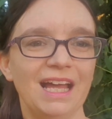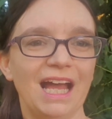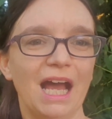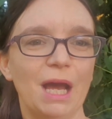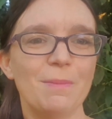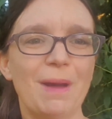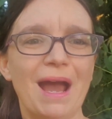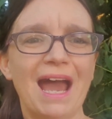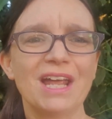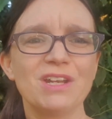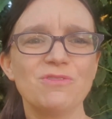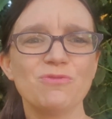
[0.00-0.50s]

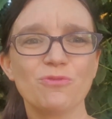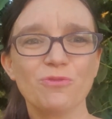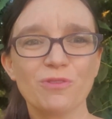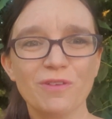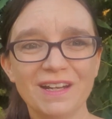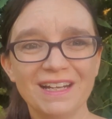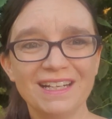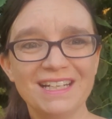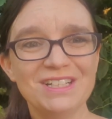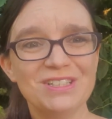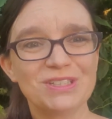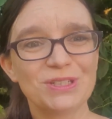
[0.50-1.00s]
and
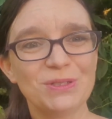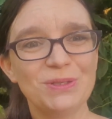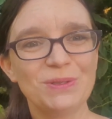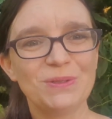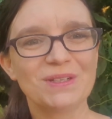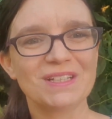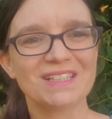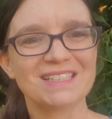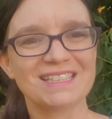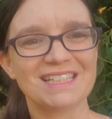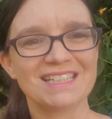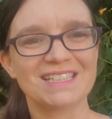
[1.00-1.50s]
really do
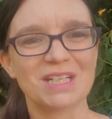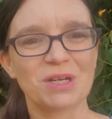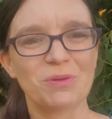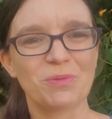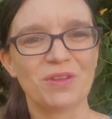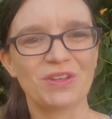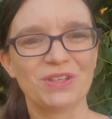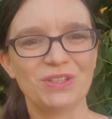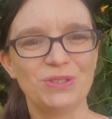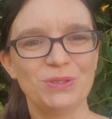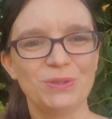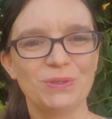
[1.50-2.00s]
consider
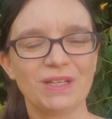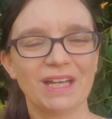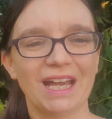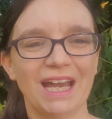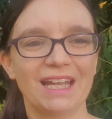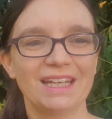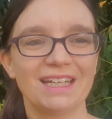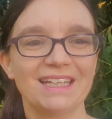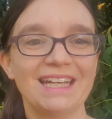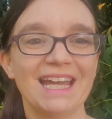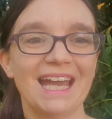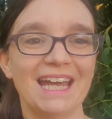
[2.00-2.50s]
whether you
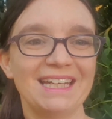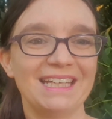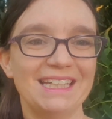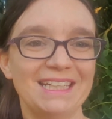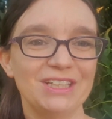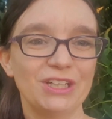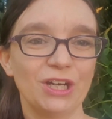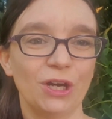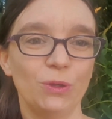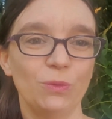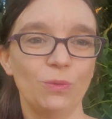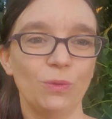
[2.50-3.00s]
can get an
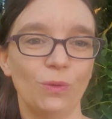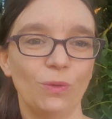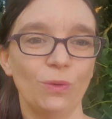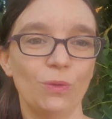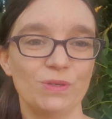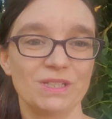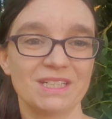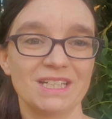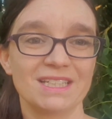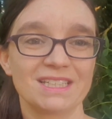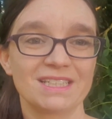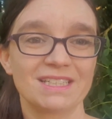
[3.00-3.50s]
eco
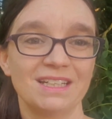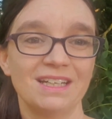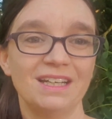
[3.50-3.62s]
audit.